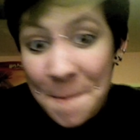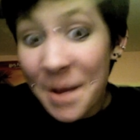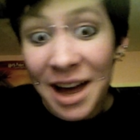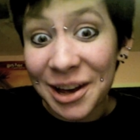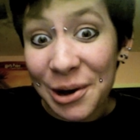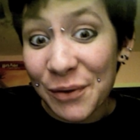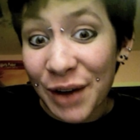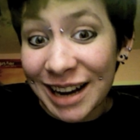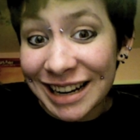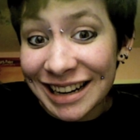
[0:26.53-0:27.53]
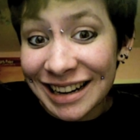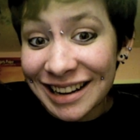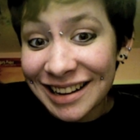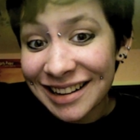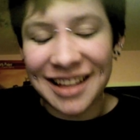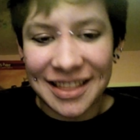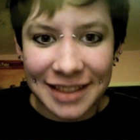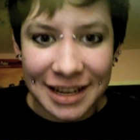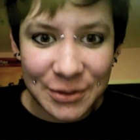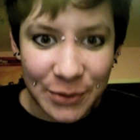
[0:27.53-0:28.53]
Michael Bonin.
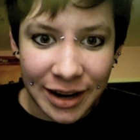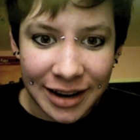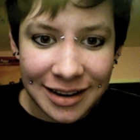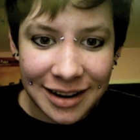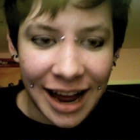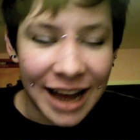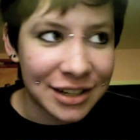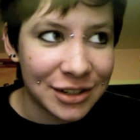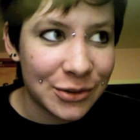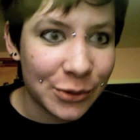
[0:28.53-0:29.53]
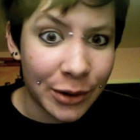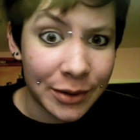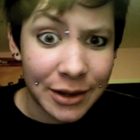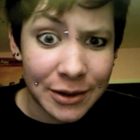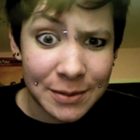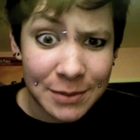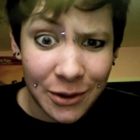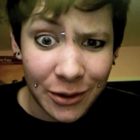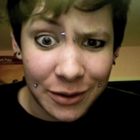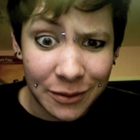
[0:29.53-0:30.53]
That's right. I just threw out there some
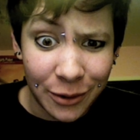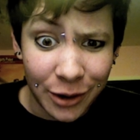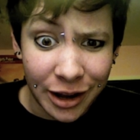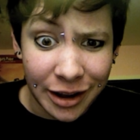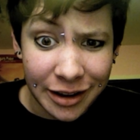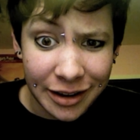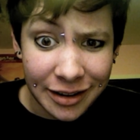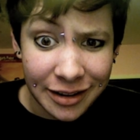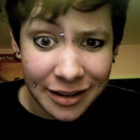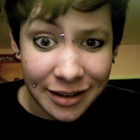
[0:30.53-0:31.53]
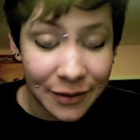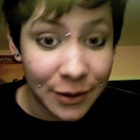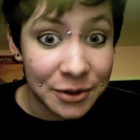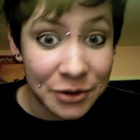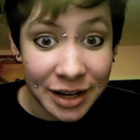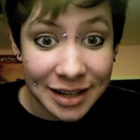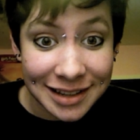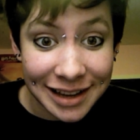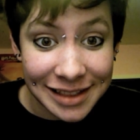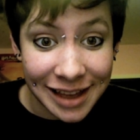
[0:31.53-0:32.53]
Tolkien for you. If you can
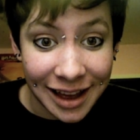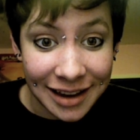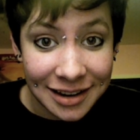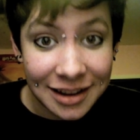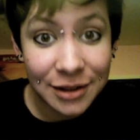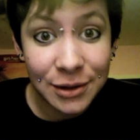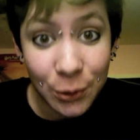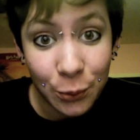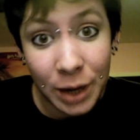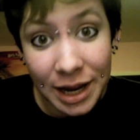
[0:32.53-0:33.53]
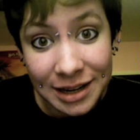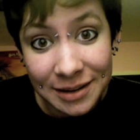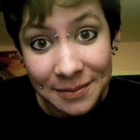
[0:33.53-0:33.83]
translate that, you win.